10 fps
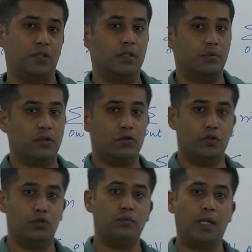reasonable to
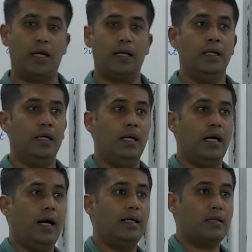assume that
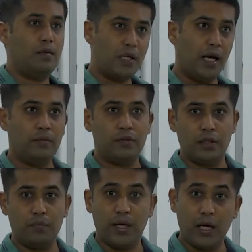and sometimes
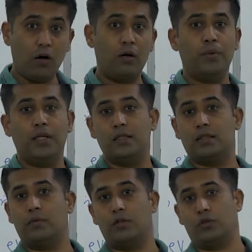it may not be
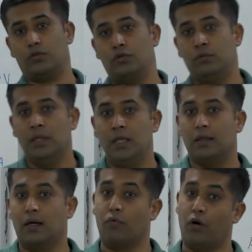reasonable to assume
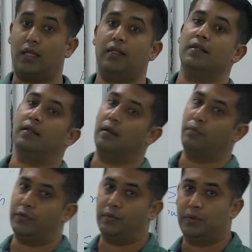that water is
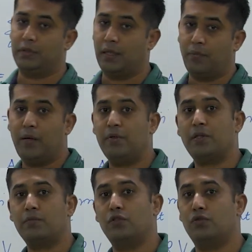incompressible. There may be
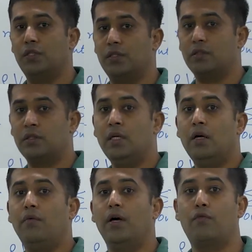some situations
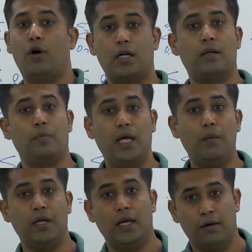where water may
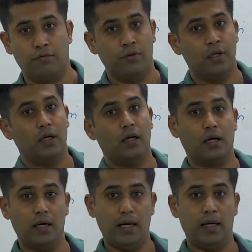behave
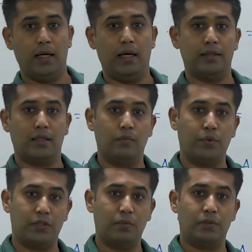as a
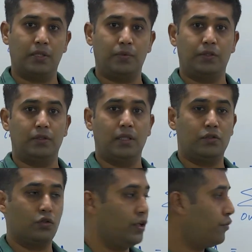compressible substance. And
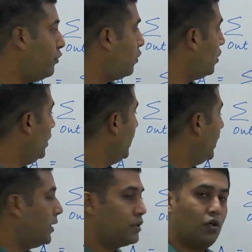so therefore,
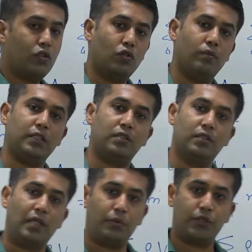it's not so much the
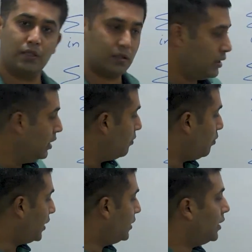substance,
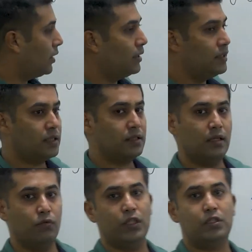but the conditions
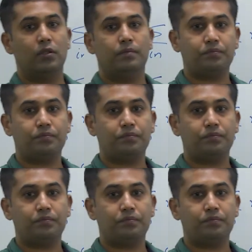in which